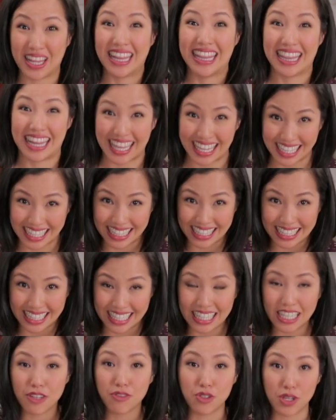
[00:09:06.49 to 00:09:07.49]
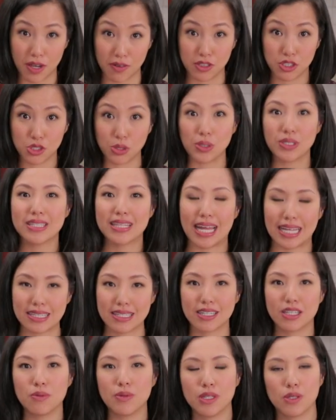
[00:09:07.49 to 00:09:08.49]
Likely, if you have a choice, that's
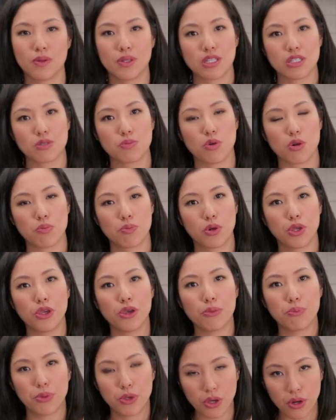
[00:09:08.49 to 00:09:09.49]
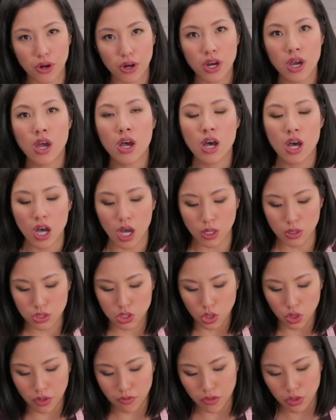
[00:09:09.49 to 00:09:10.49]
going to be the one that's more pure.
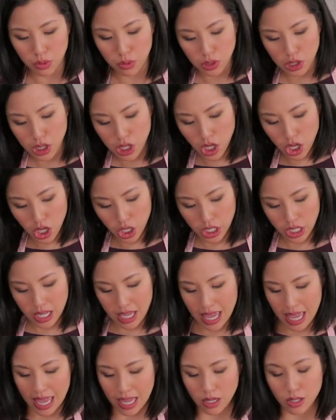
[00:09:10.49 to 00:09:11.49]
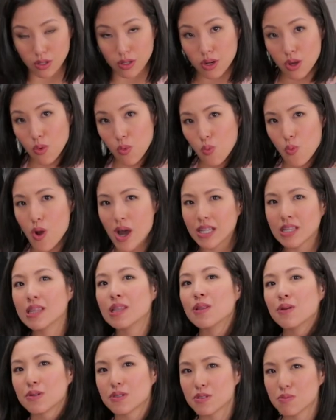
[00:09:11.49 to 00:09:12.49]
Also, if you look and
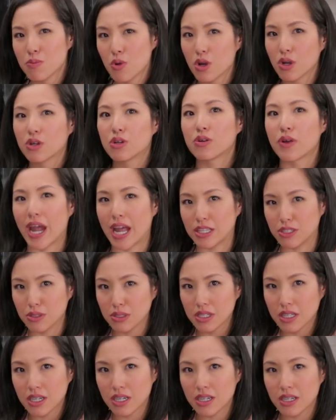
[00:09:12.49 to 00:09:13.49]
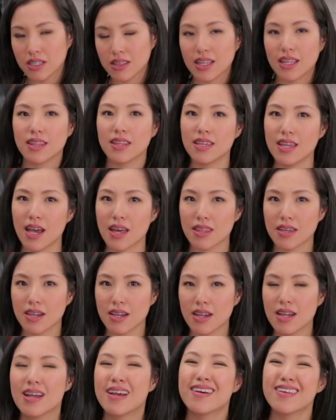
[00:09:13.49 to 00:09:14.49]
one looks more granular than the
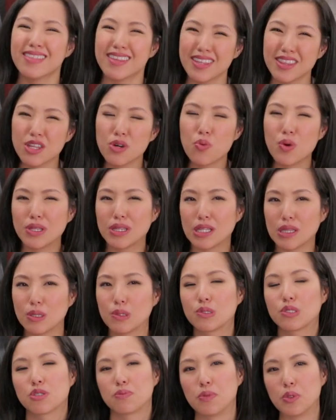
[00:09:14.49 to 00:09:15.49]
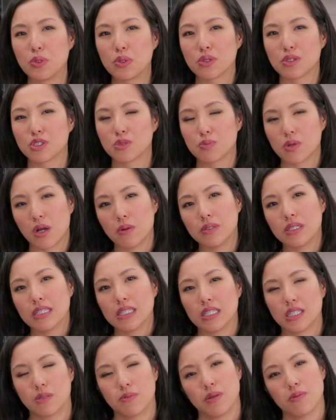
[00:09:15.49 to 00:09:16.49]
other, then the one that looks smoother is probably a
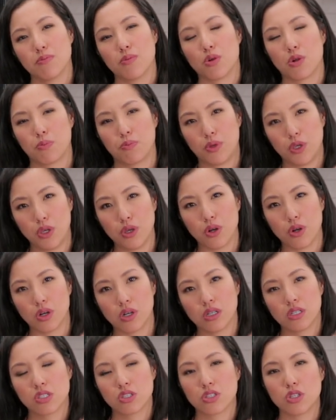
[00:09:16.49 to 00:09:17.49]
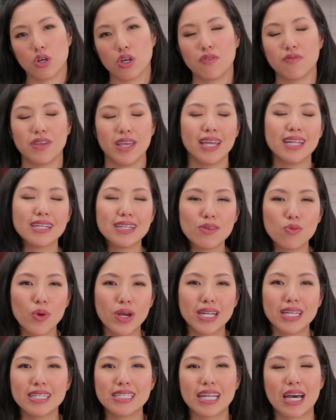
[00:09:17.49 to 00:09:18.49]
little bit more pure. So
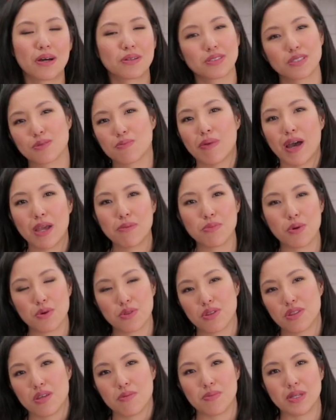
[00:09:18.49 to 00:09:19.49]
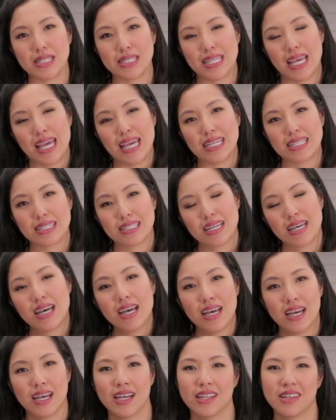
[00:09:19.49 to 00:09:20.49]
when in doubt, just buy both of them and taste.
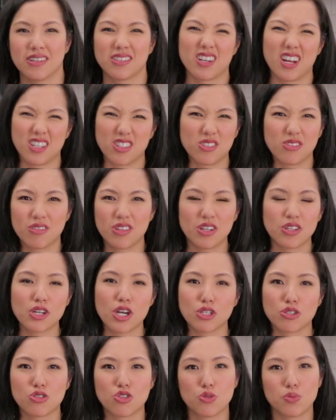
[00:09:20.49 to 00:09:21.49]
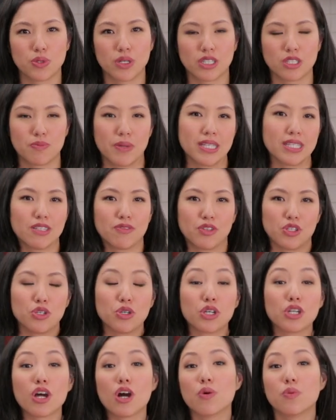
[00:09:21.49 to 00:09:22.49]
They're not super expensive, and
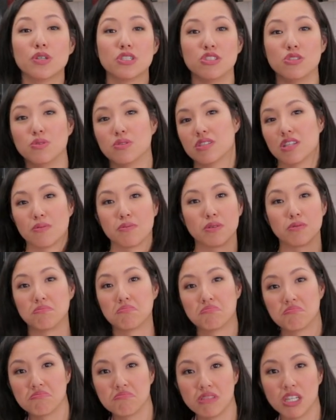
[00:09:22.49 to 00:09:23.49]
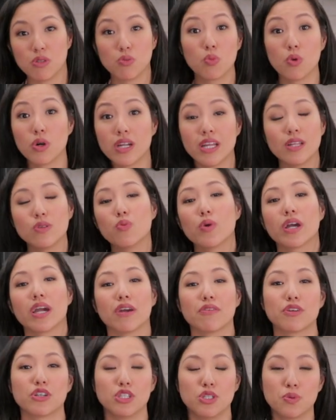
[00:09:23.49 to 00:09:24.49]
you can always use them in
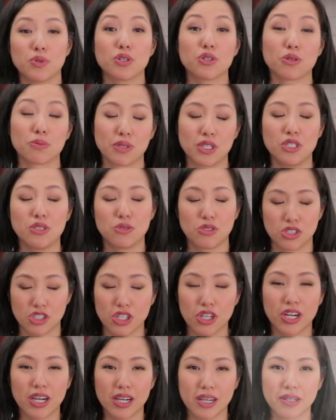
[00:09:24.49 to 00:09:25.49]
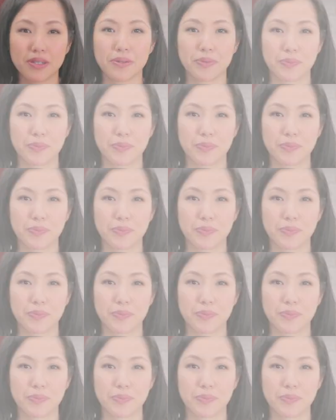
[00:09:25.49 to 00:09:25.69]
wherever you would normally use sugar.